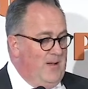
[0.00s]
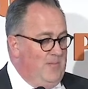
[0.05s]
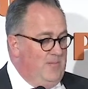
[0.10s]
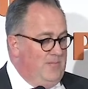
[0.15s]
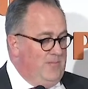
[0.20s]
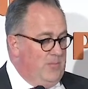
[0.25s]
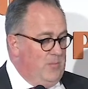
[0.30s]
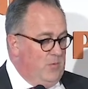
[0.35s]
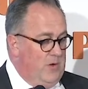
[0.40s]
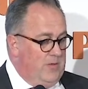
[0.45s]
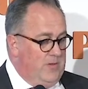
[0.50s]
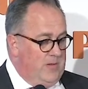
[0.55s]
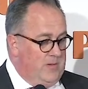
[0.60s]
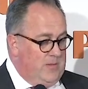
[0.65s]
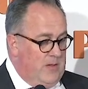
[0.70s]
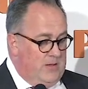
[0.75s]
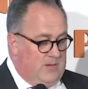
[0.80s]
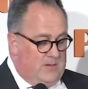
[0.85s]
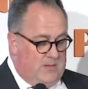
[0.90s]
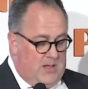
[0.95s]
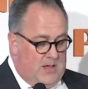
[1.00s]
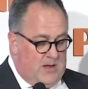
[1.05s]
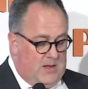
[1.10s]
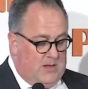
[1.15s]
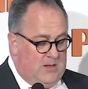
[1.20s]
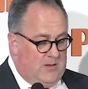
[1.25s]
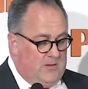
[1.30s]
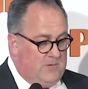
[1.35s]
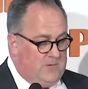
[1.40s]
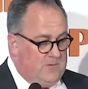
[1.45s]
we think that that
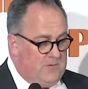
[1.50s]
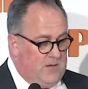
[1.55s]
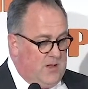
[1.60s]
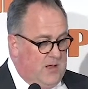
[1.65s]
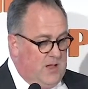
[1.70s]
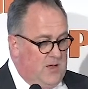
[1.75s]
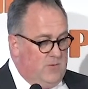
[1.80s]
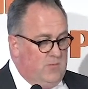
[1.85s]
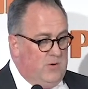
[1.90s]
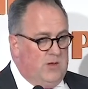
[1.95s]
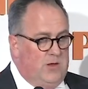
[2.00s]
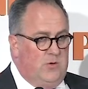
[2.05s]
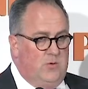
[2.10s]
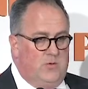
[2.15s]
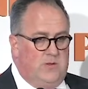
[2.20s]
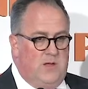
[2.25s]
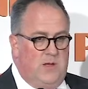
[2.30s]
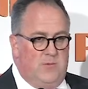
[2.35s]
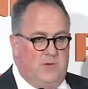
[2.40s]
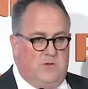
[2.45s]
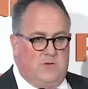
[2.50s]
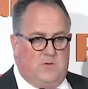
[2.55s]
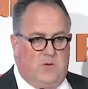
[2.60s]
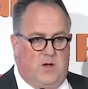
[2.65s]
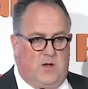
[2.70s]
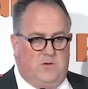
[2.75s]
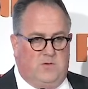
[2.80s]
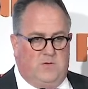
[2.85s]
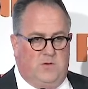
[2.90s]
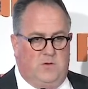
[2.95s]
is a really good
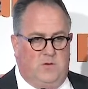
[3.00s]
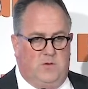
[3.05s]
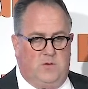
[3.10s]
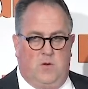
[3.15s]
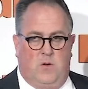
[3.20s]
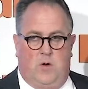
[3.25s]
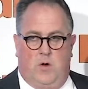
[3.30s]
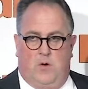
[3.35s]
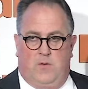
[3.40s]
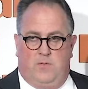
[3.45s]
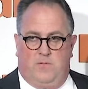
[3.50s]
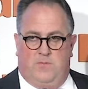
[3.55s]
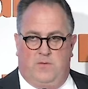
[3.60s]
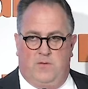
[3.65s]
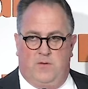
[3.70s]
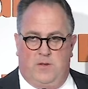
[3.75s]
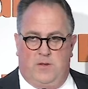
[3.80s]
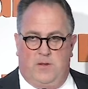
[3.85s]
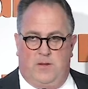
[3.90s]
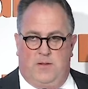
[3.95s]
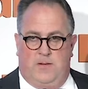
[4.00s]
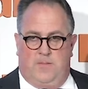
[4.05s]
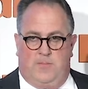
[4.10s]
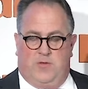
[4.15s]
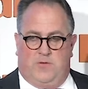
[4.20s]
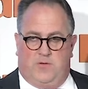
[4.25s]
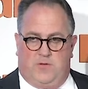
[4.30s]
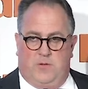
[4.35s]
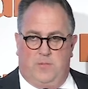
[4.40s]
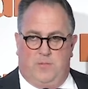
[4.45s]
demonstration of the
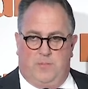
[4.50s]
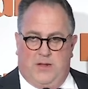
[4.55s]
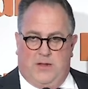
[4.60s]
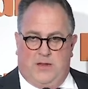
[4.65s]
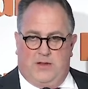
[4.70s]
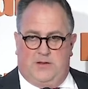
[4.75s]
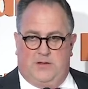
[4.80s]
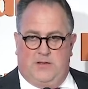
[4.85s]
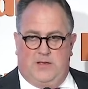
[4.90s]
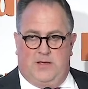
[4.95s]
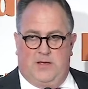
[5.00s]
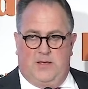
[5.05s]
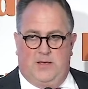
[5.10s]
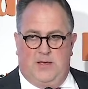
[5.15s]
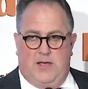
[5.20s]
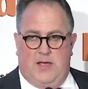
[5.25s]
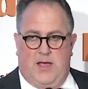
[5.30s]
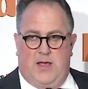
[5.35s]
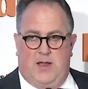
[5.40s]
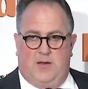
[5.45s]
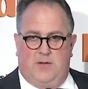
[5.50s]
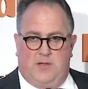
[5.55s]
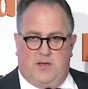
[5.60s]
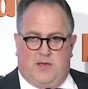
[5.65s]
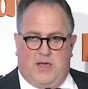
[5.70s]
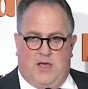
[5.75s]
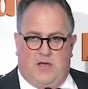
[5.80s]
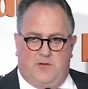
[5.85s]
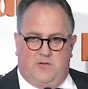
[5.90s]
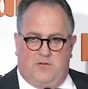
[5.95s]
stability and the
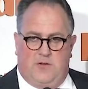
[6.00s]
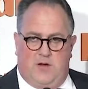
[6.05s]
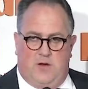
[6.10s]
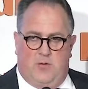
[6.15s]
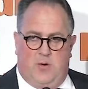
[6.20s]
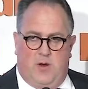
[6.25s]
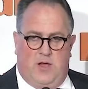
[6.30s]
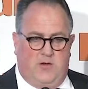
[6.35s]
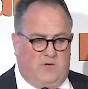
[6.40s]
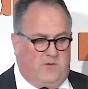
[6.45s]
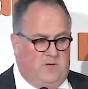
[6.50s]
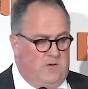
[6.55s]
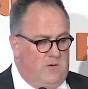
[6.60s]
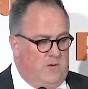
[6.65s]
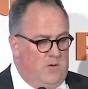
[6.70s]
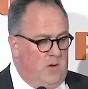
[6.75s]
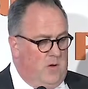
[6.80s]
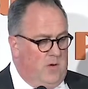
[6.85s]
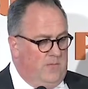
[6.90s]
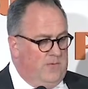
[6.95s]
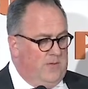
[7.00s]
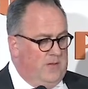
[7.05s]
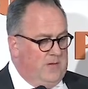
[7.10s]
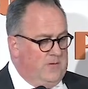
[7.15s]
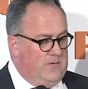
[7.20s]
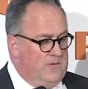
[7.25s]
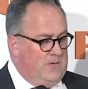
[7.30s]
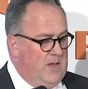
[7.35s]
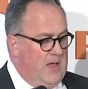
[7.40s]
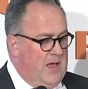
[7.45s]
cash generation of
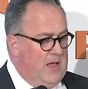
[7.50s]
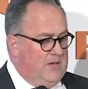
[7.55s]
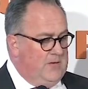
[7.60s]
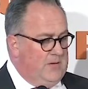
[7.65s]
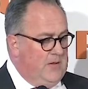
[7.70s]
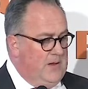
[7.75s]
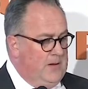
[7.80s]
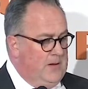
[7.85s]
this asset.